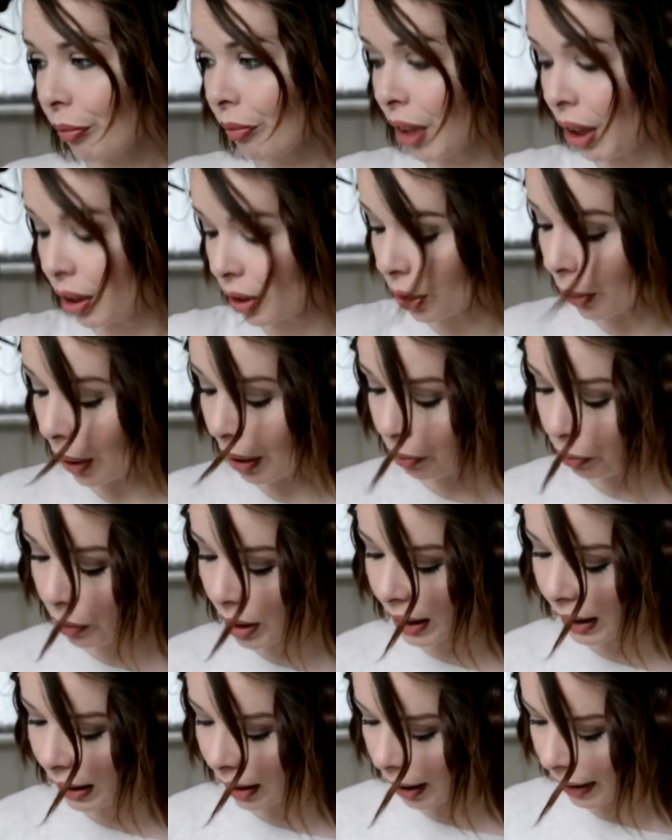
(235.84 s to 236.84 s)
So I
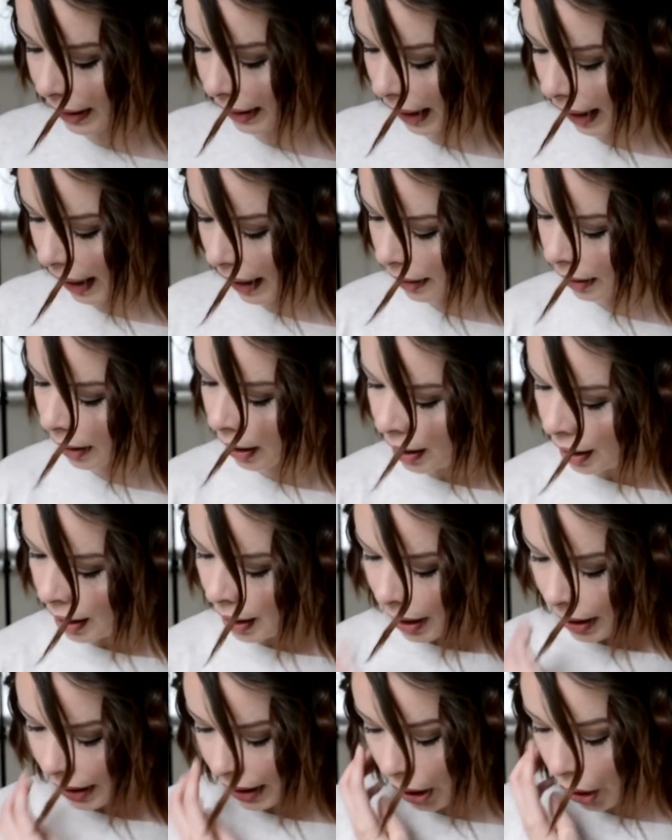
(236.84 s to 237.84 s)
really like that.
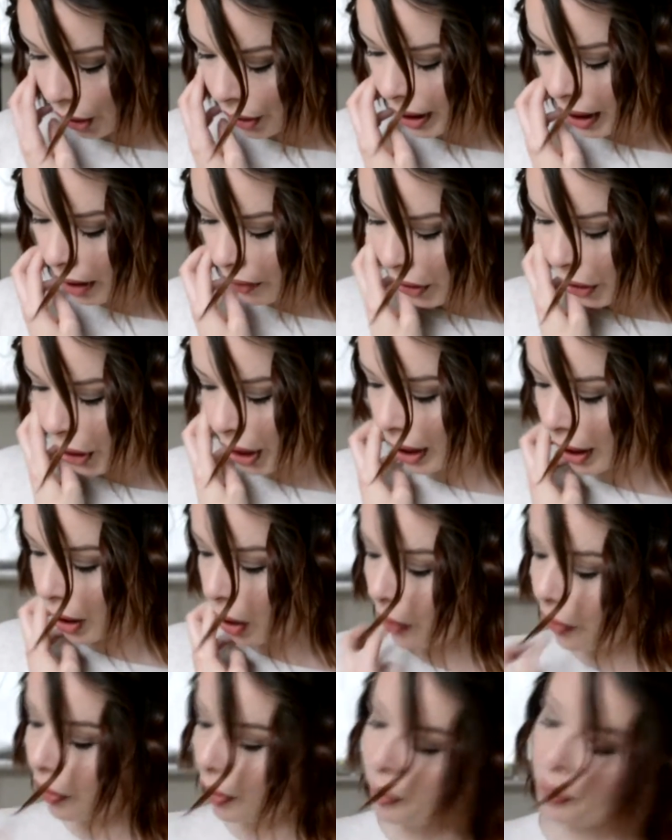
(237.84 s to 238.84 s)
The only other thing I
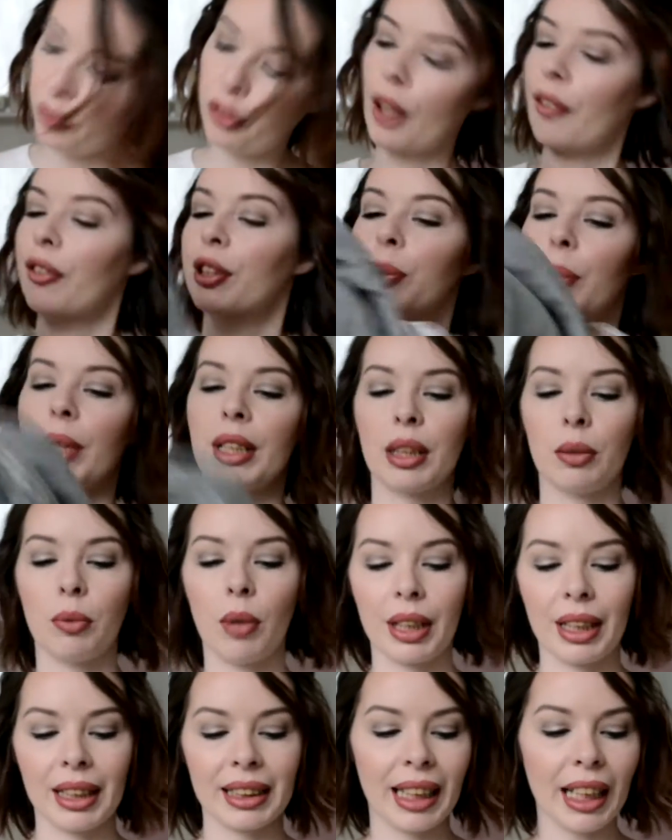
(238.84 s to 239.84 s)
got from Forever
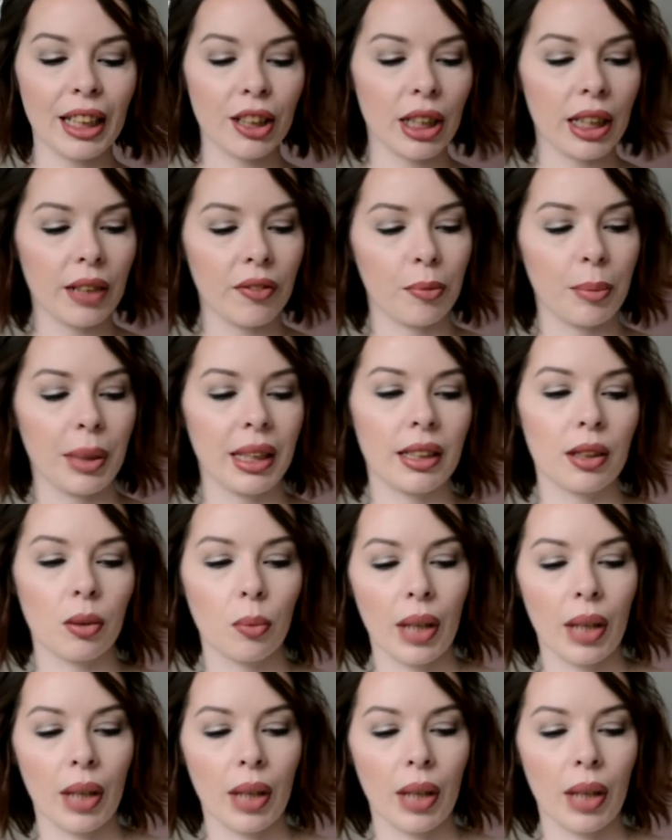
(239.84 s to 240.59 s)
21 is actually for me to